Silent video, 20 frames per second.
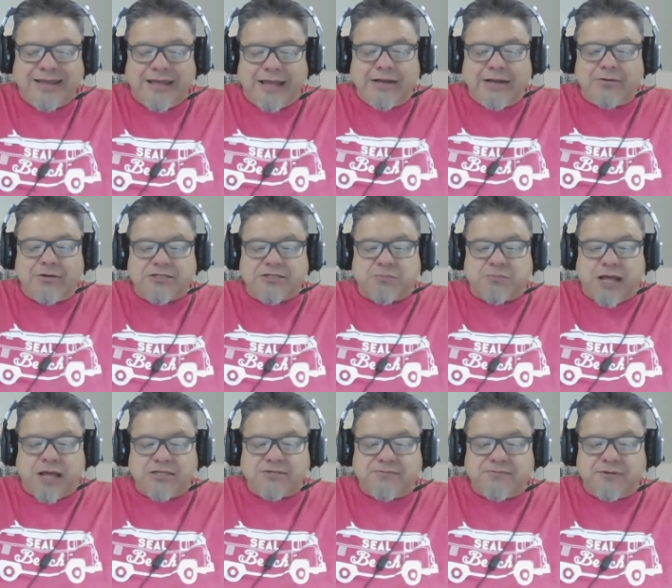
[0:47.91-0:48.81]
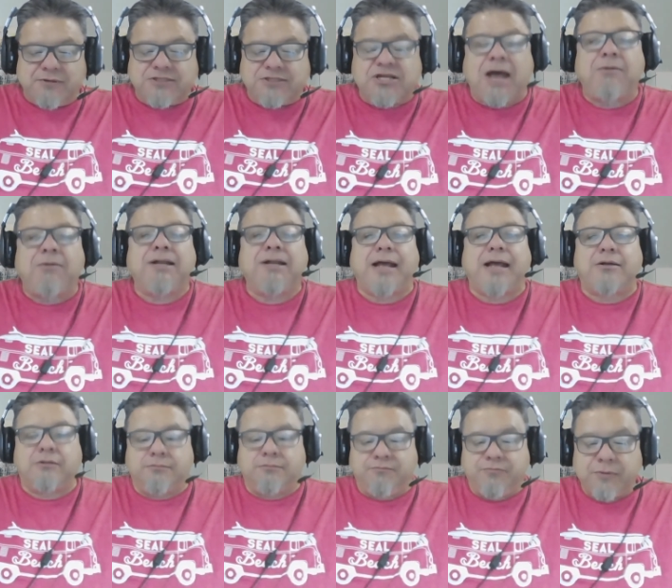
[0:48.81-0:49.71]
Anyways, plans for the
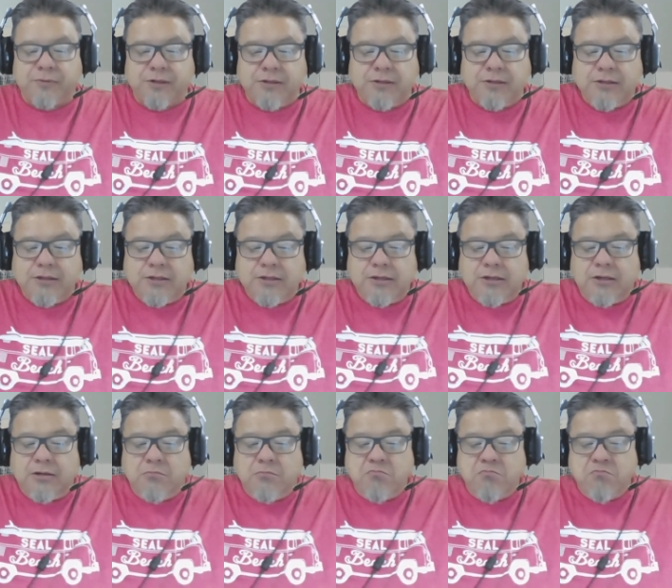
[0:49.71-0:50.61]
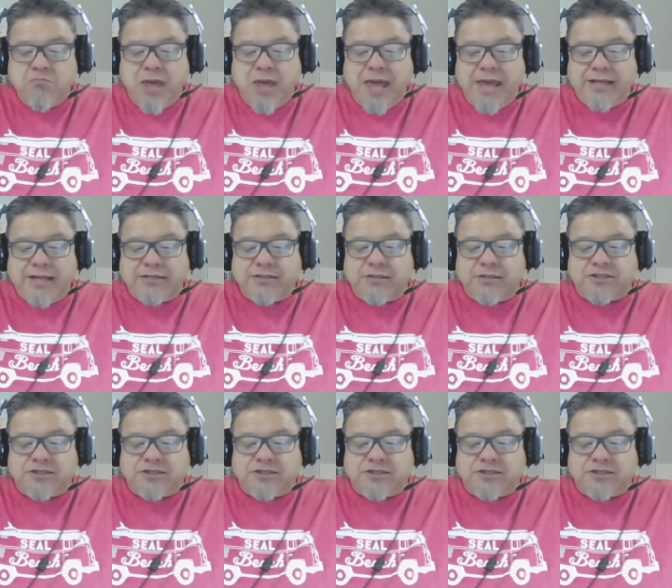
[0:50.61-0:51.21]
tabernacle. Make